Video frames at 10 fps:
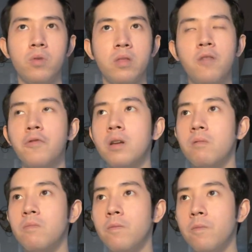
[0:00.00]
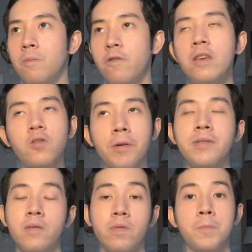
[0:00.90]
different
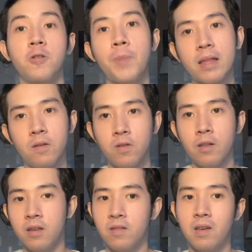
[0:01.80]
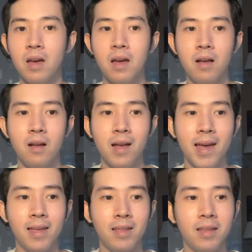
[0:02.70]
historians have different perspectives on this.
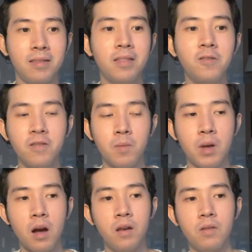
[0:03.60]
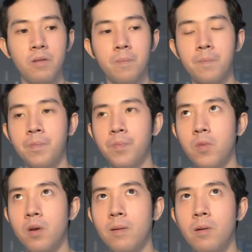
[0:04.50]
And it's interesting because
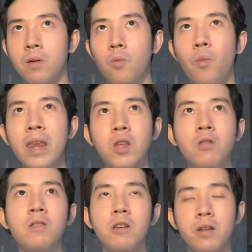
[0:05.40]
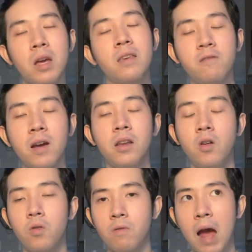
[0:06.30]
when you're learning history again, you
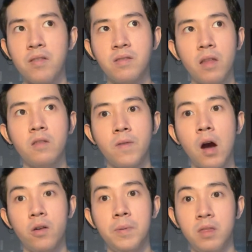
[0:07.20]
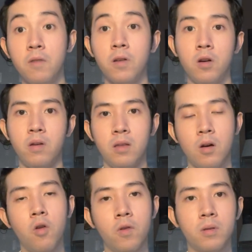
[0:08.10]
don't have a sense of how it's been different
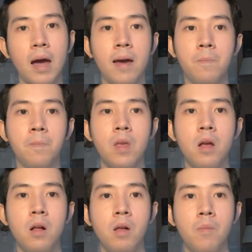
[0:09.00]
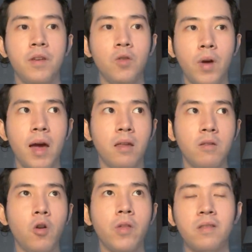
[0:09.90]
over time, because you
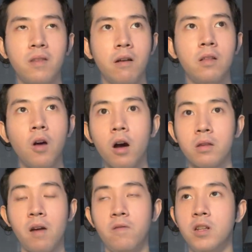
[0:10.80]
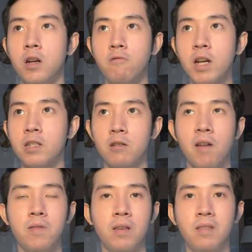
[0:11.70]
don't necessarily talk to every generation or every